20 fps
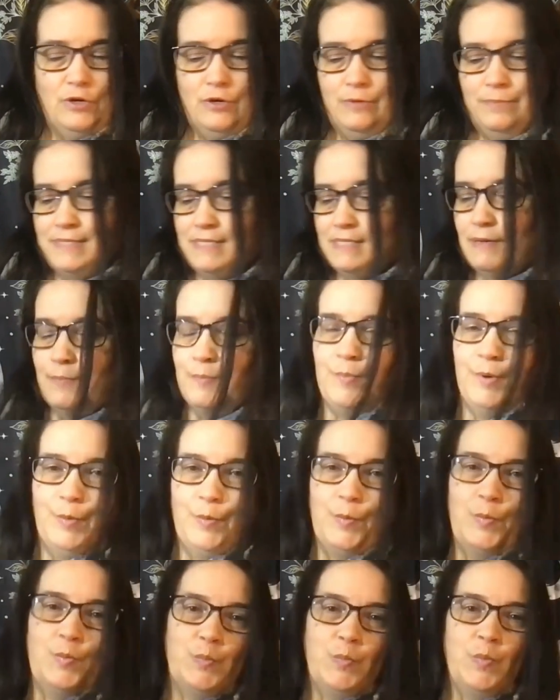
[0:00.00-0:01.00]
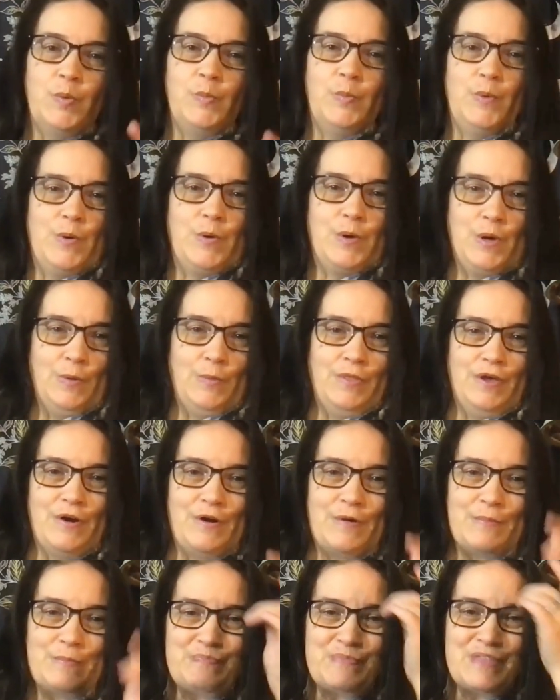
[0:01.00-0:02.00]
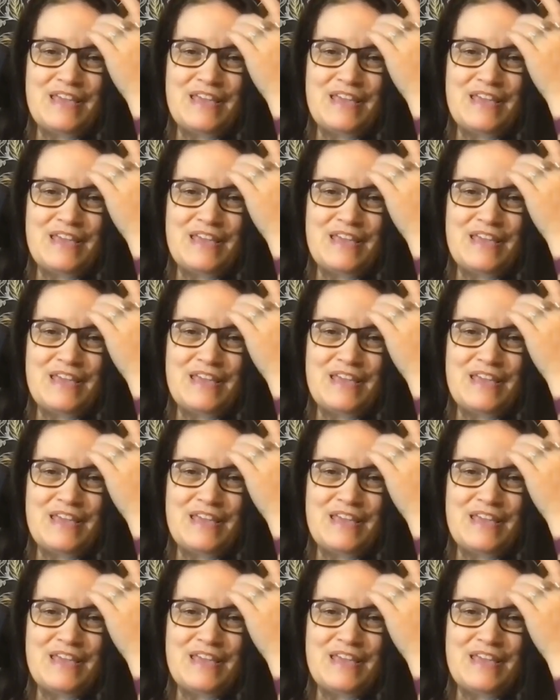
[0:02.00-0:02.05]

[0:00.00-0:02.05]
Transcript: herbs, but we won't go there.